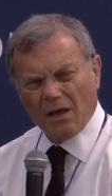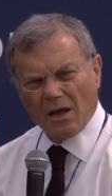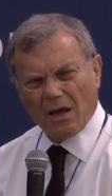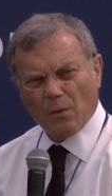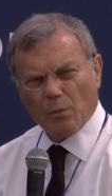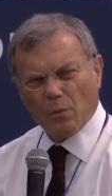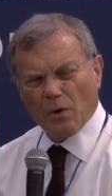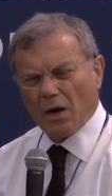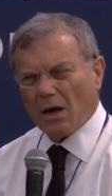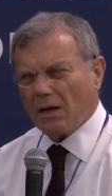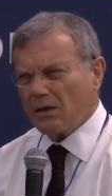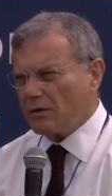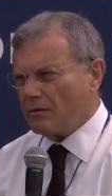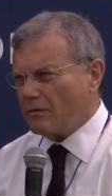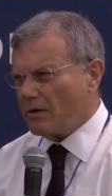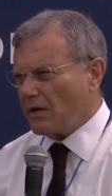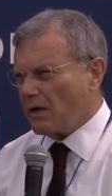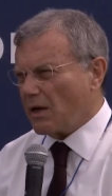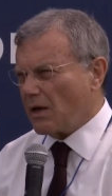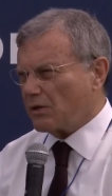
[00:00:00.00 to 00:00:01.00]
and we're
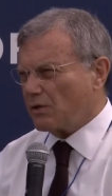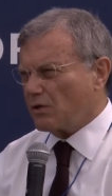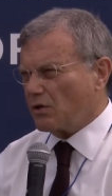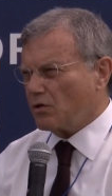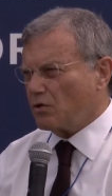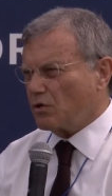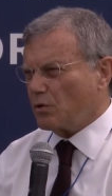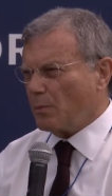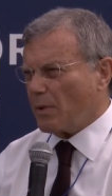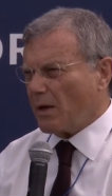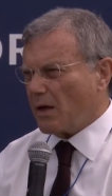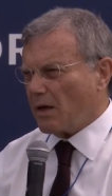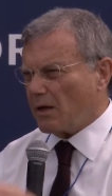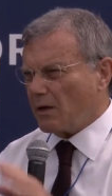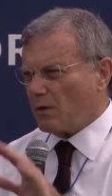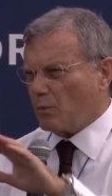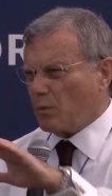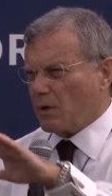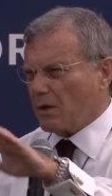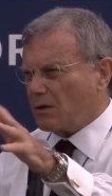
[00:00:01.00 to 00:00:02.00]
under-indexed in Japan,
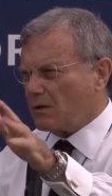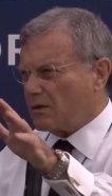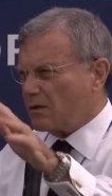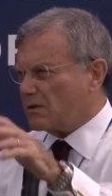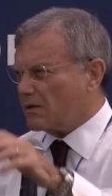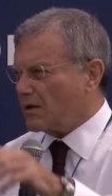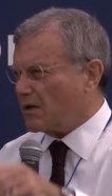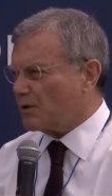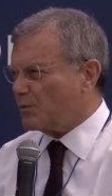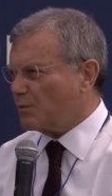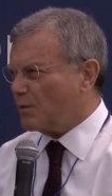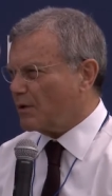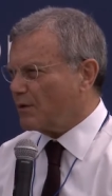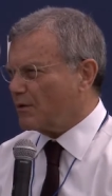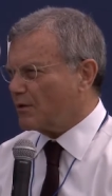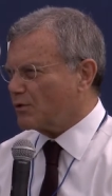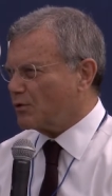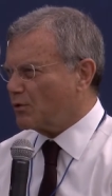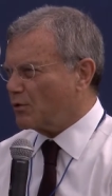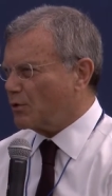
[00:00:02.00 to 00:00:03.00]
and we can discuss whether
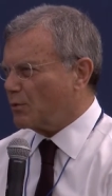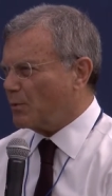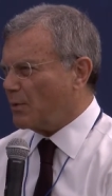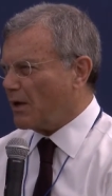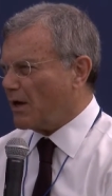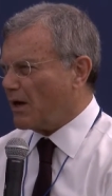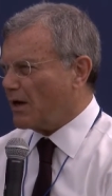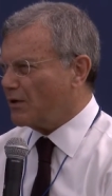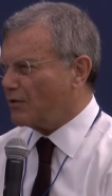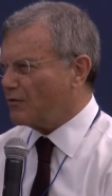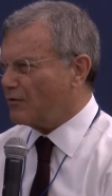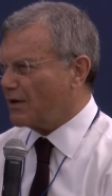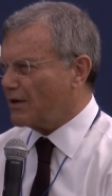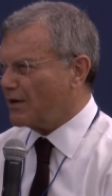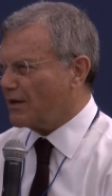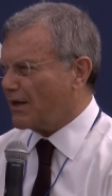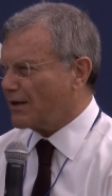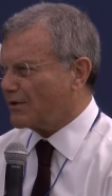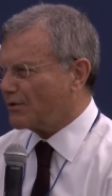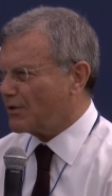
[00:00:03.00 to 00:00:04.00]
it's good to be
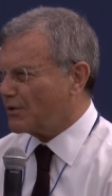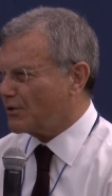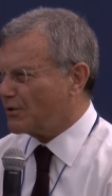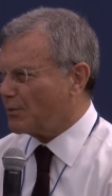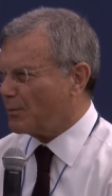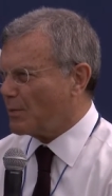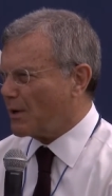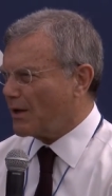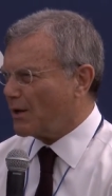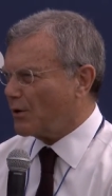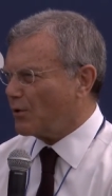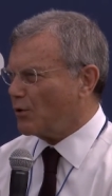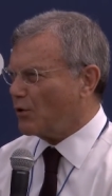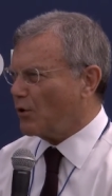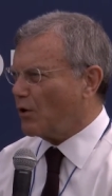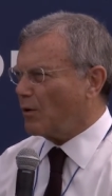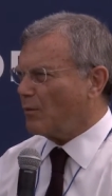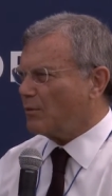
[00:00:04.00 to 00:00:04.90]
under-indexed in Japan or not.